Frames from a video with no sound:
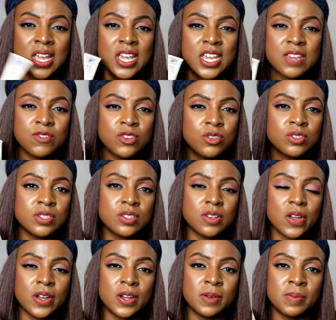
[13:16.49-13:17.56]
if you use
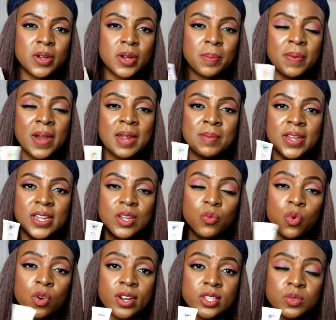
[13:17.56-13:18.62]
um, a primer it
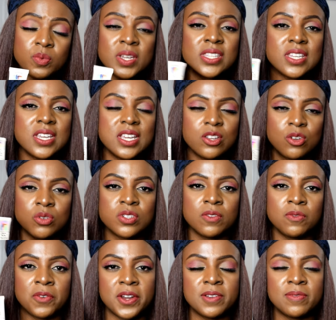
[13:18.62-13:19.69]
works with, it goes on
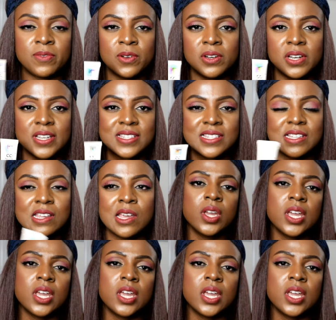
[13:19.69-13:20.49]
very flawlessly.